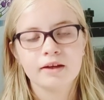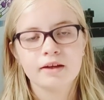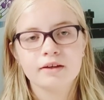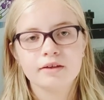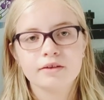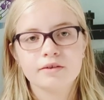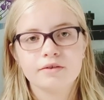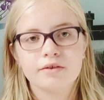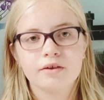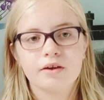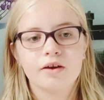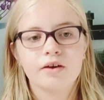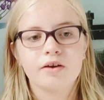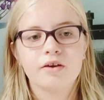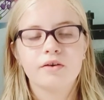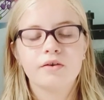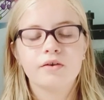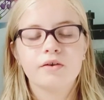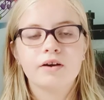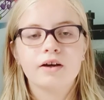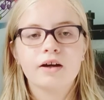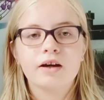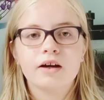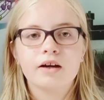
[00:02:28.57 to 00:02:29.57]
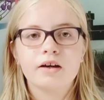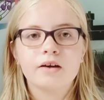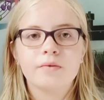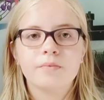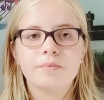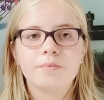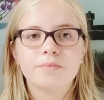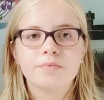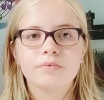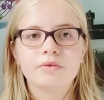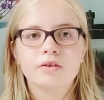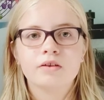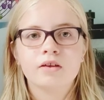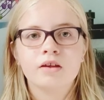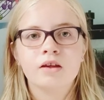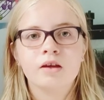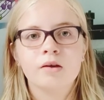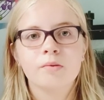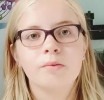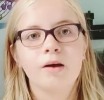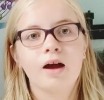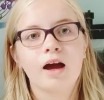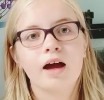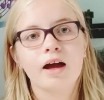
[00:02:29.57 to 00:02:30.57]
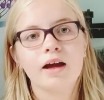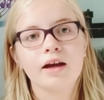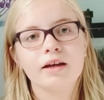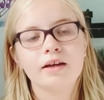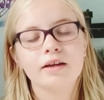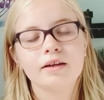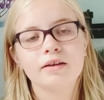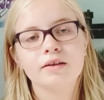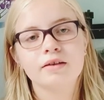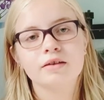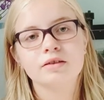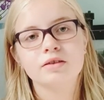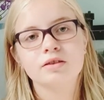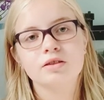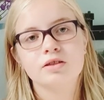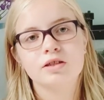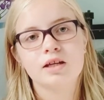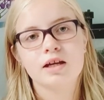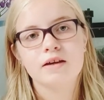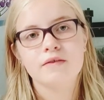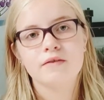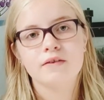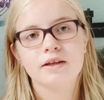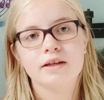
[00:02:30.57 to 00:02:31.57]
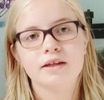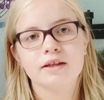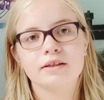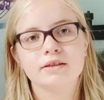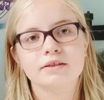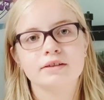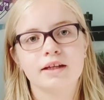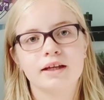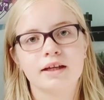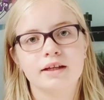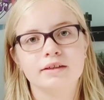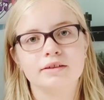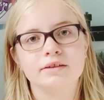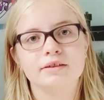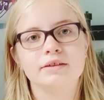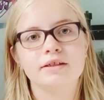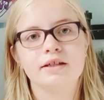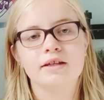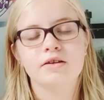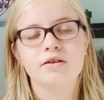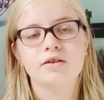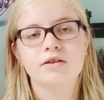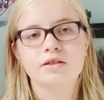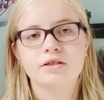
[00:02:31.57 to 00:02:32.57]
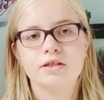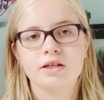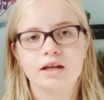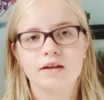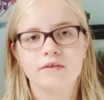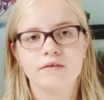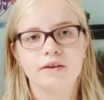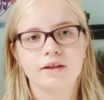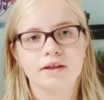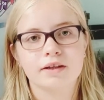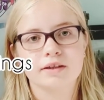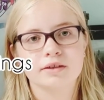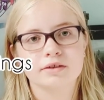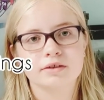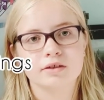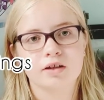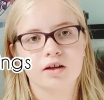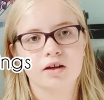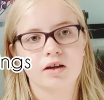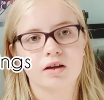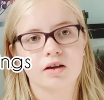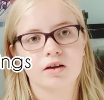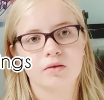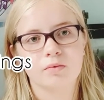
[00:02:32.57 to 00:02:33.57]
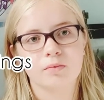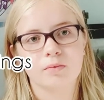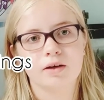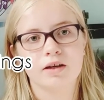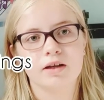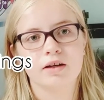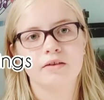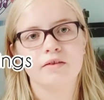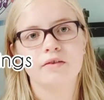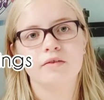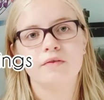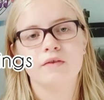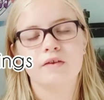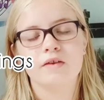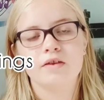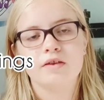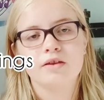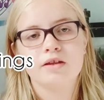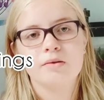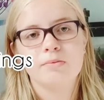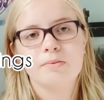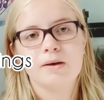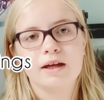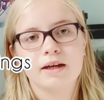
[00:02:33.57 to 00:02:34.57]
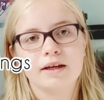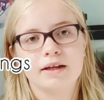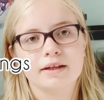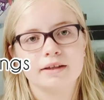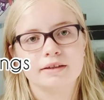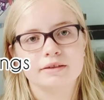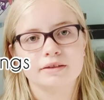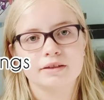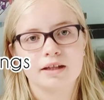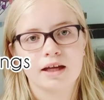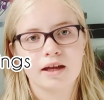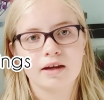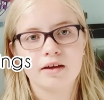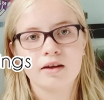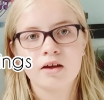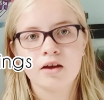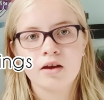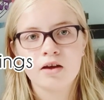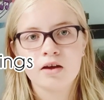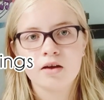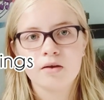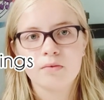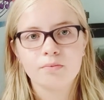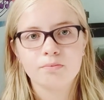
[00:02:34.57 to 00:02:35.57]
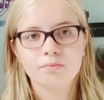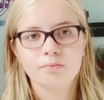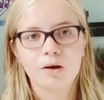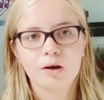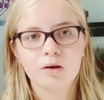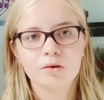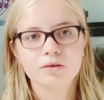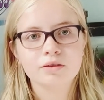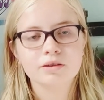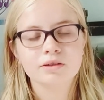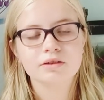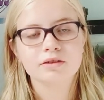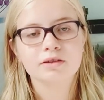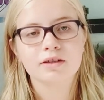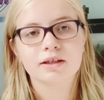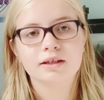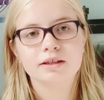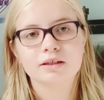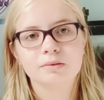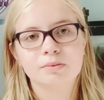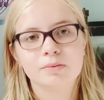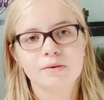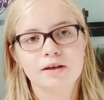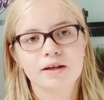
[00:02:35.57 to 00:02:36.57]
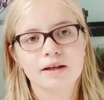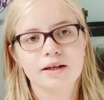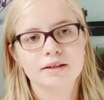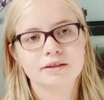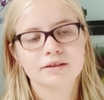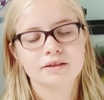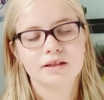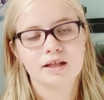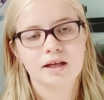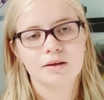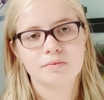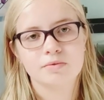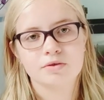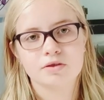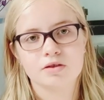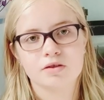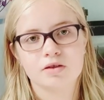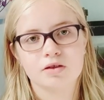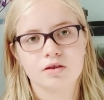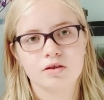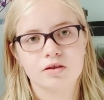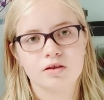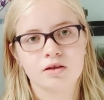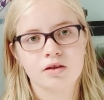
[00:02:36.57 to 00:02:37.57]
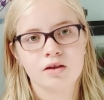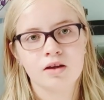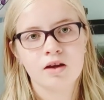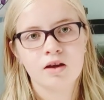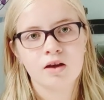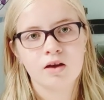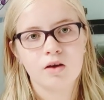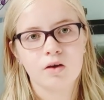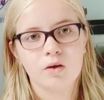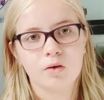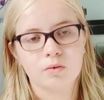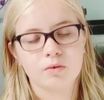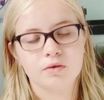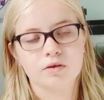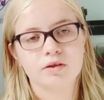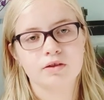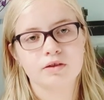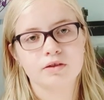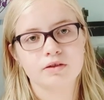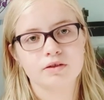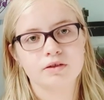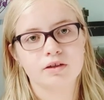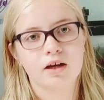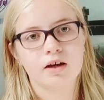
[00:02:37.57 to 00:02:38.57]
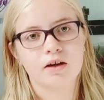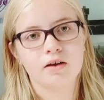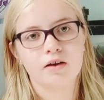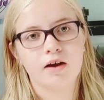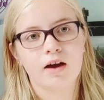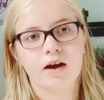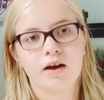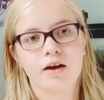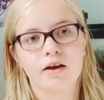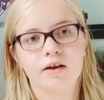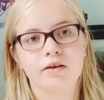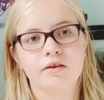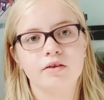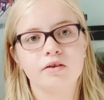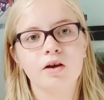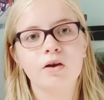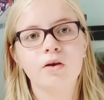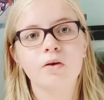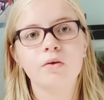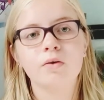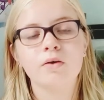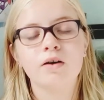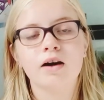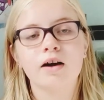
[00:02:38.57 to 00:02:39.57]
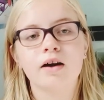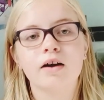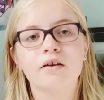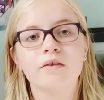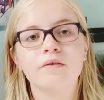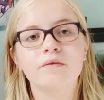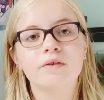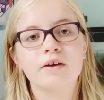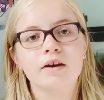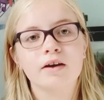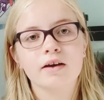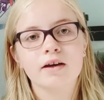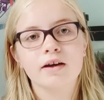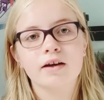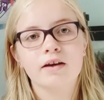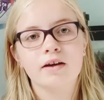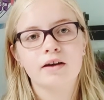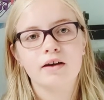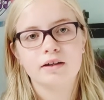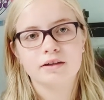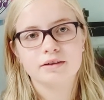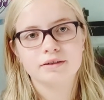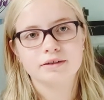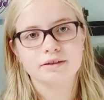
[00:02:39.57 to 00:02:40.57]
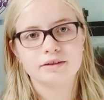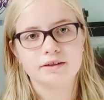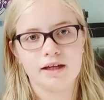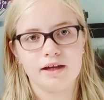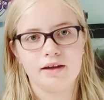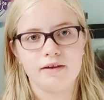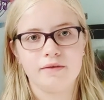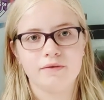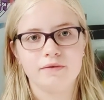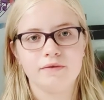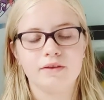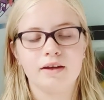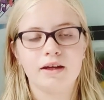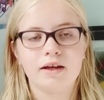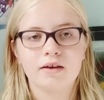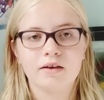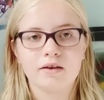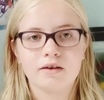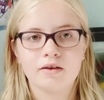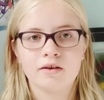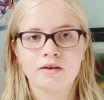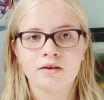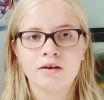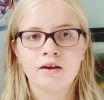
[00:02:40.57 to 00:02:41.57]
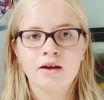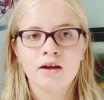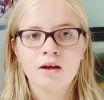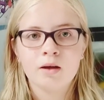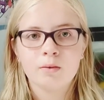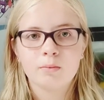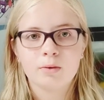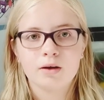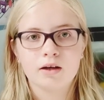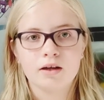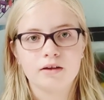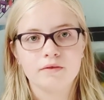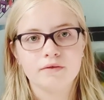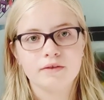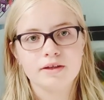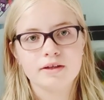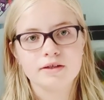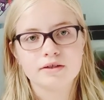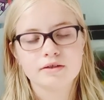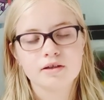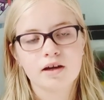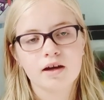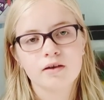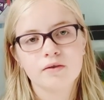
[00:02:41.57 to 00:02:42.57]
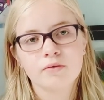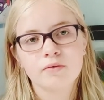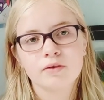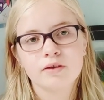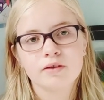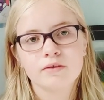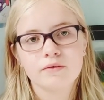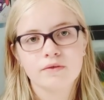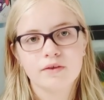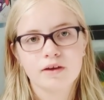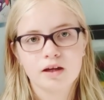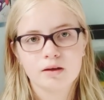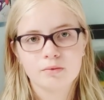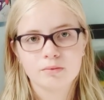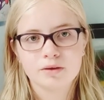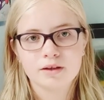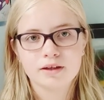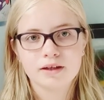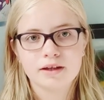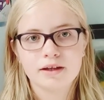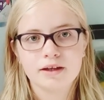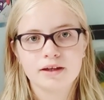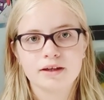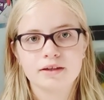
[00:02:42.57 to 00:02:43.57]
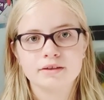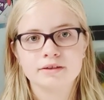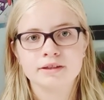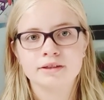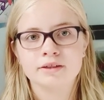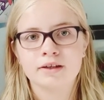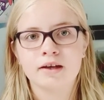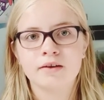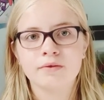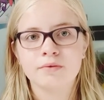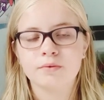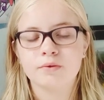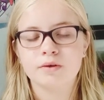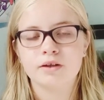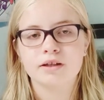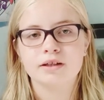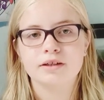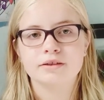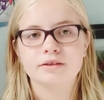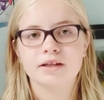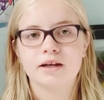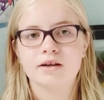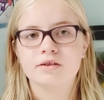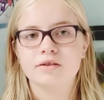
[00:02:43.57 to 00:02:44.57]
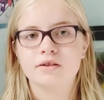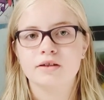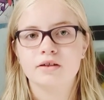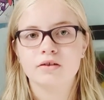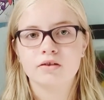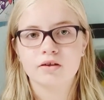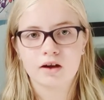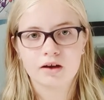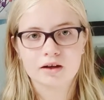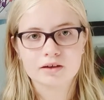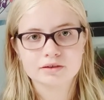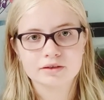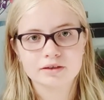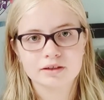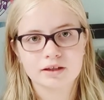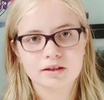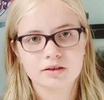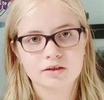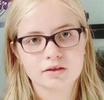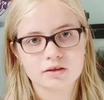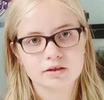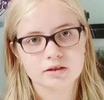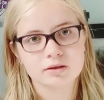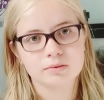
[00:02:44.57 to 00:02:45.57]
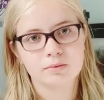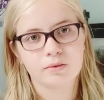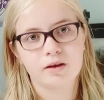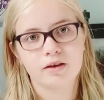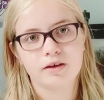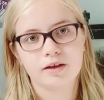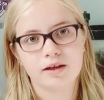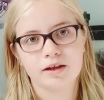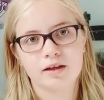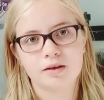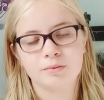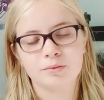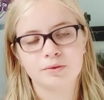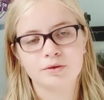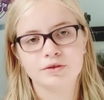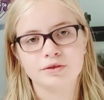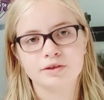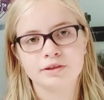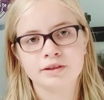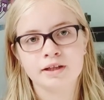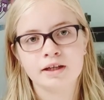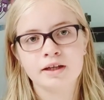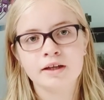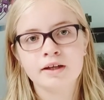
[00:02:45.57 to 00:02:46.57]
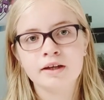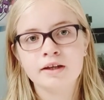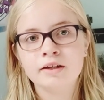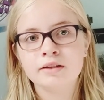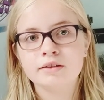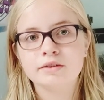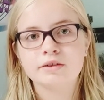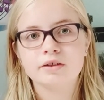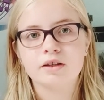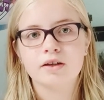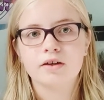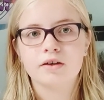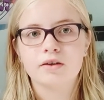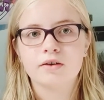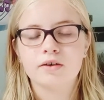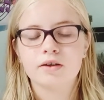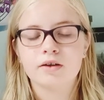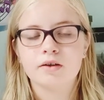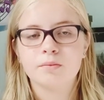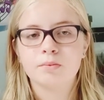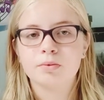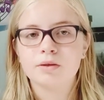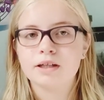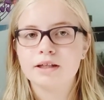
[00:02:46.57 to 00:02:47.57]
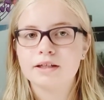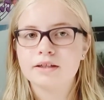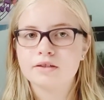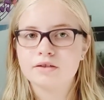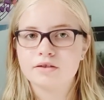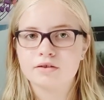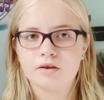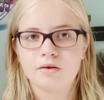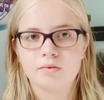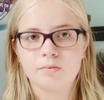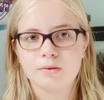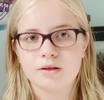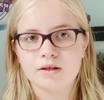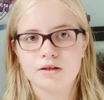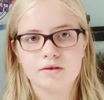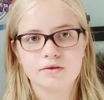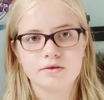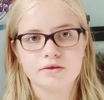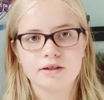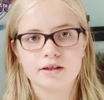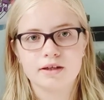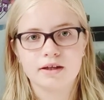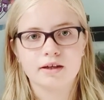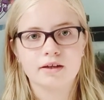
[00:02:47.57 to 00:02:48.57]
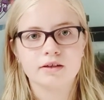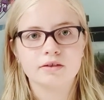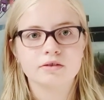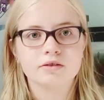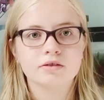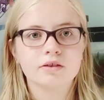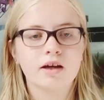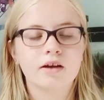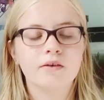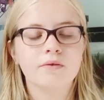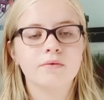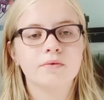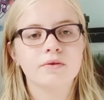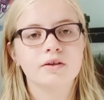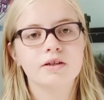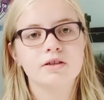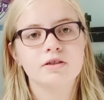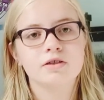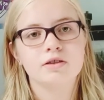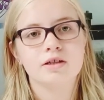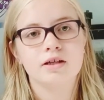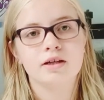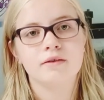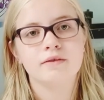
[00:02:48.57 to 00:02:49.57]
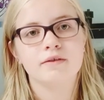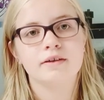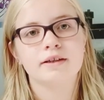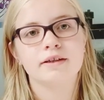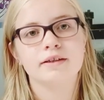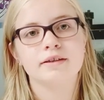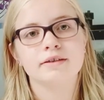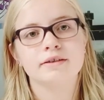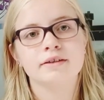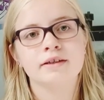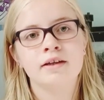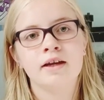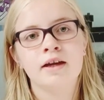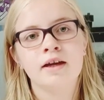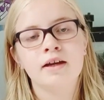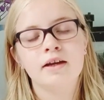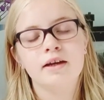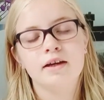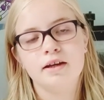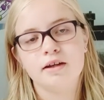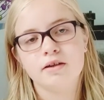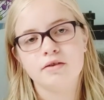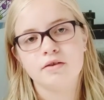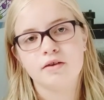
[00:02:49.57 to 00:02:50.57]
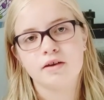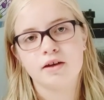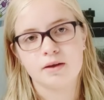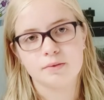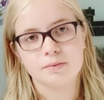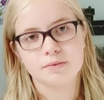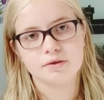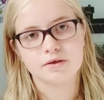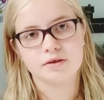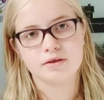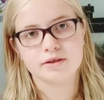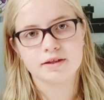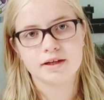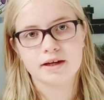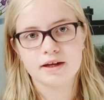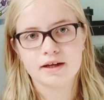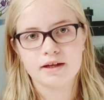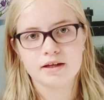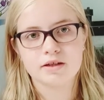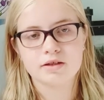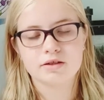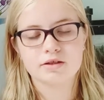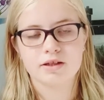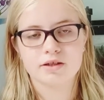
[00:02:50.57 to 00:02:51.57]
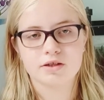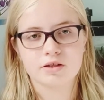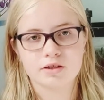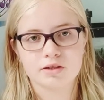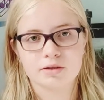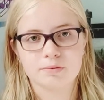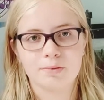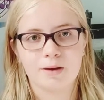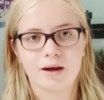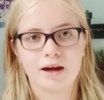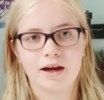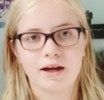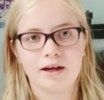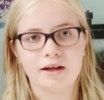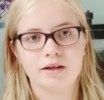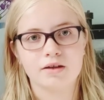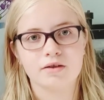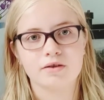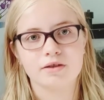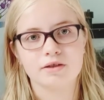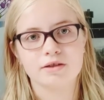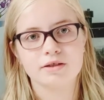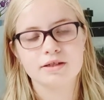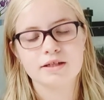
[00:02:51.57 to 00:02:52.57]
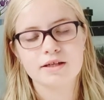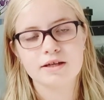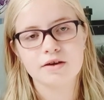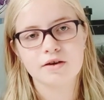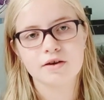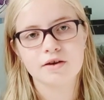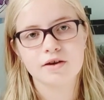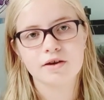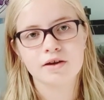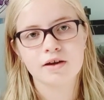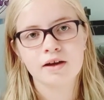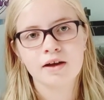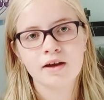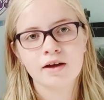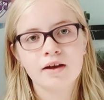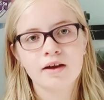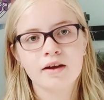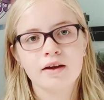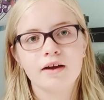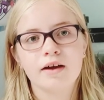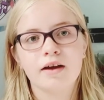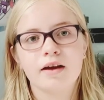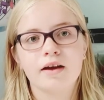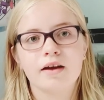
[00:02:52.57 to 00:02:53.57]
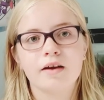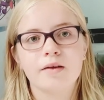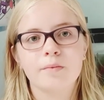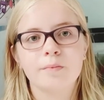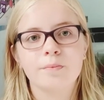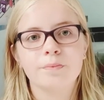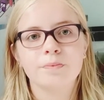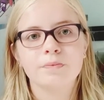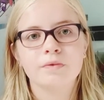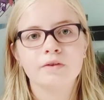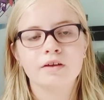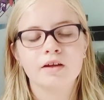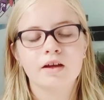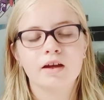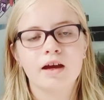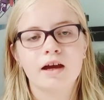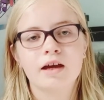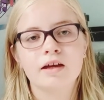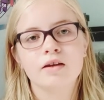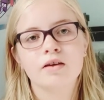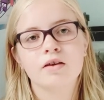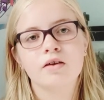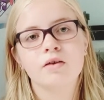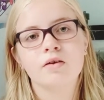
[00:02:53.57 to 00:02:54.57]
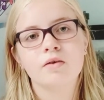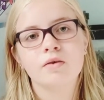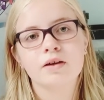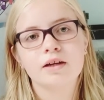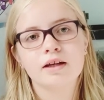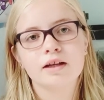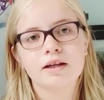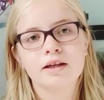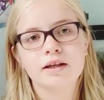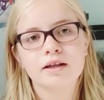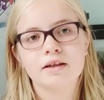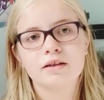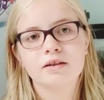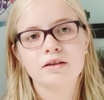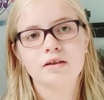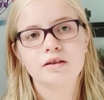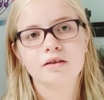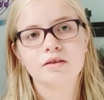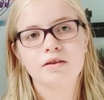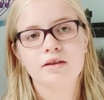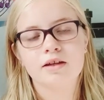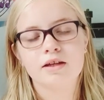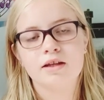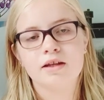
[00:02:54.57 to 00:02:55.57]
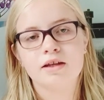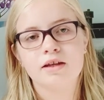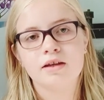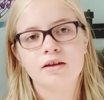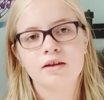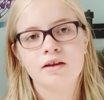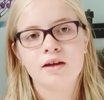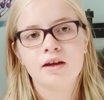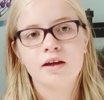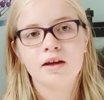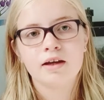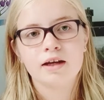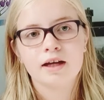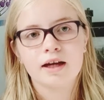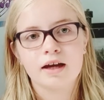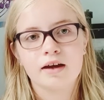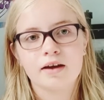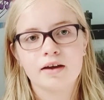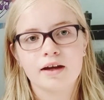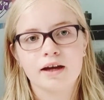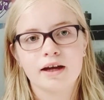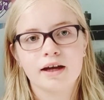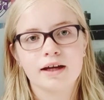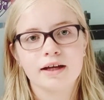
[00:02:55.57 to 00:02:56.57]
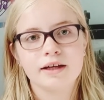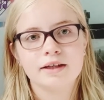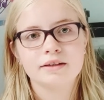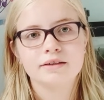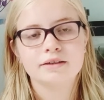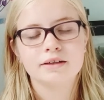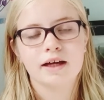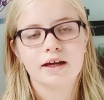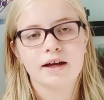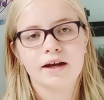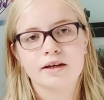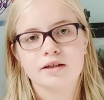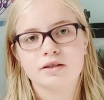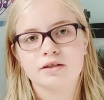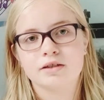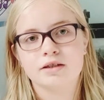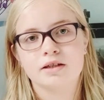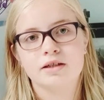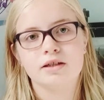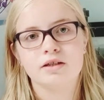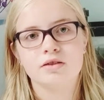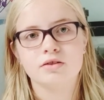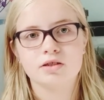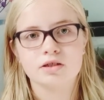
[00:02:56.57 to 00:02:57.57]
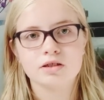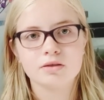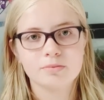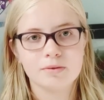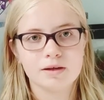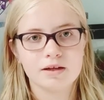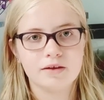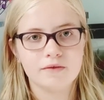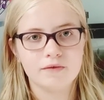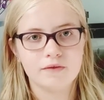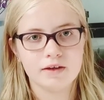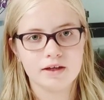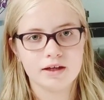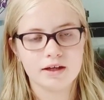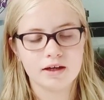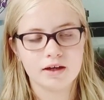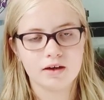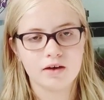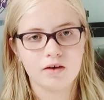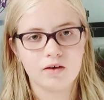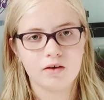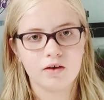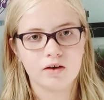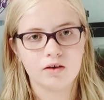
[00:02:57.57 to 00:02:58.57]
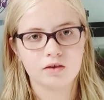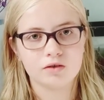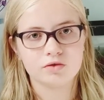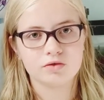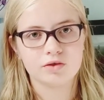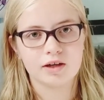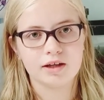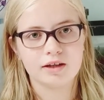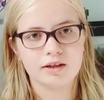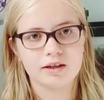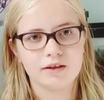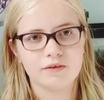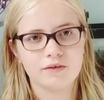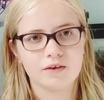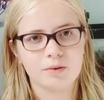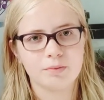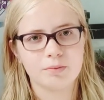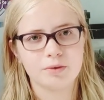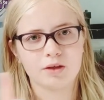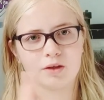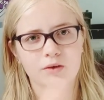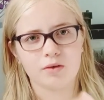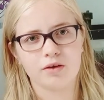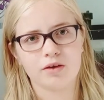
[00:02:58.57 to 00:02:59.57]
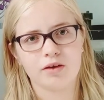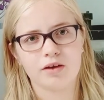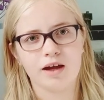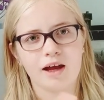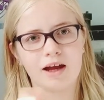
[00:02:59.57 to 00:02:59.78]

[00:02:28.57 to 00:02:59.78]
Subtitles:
So pine shavings and cedar shavings are one of the beddings that most experienced hamster owners know are very unsafe. They are part of the softwood family, and softwood is actually toxic to small animals. So please don't be using softwood shavings in your hamster's cage, such as pine or cedar. I know in the care guides, I actually just made a video, I'll try to leave it up in the corner.